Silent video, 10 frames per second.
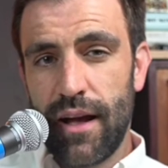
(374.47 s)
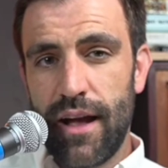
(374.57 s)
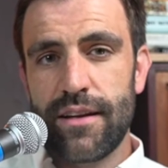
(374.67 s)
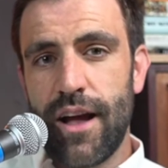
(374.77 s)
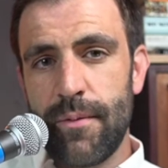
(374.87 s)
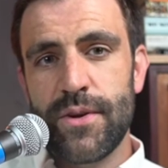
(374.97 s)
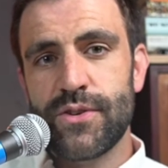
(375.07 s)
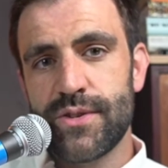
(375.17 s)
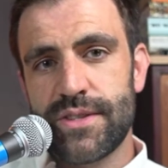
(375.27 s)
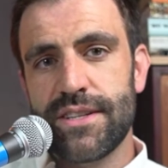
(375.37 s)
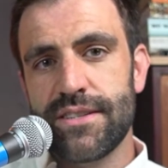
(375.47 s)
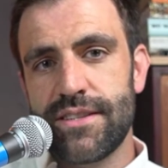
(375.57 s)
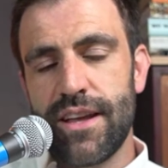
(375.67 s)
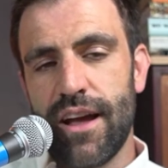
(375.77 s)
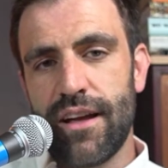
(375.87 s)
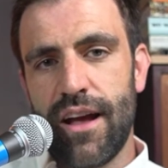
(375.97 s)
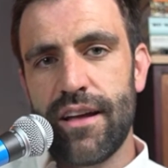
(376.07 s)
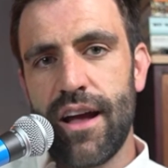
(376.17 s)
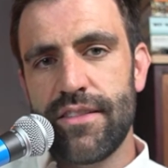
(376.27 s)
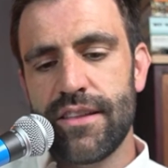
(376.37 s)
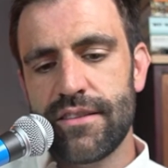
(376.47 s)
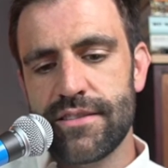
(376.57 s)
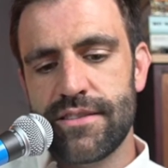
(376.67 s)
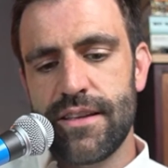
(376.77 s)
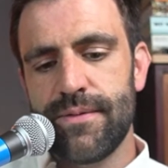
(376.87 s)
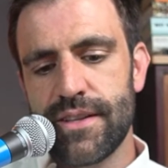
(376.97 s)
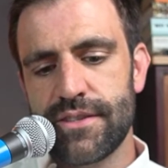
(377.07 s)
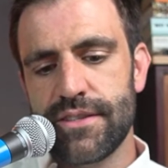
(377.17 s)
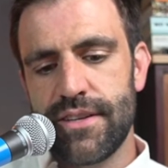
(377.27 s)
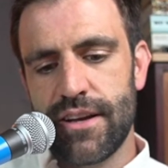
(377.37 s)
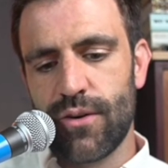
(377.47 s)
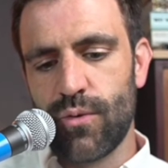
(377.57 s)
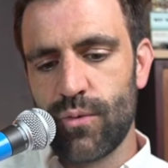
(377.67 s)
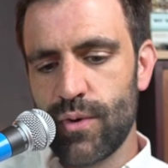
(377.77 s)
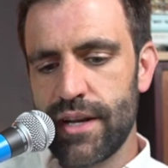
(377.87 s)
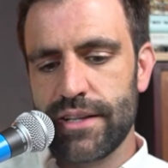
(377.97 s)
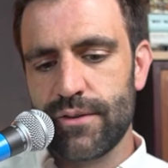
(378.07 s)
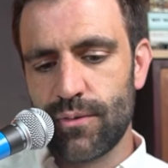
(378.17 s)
I'm interested to see. I think this defense could take a really,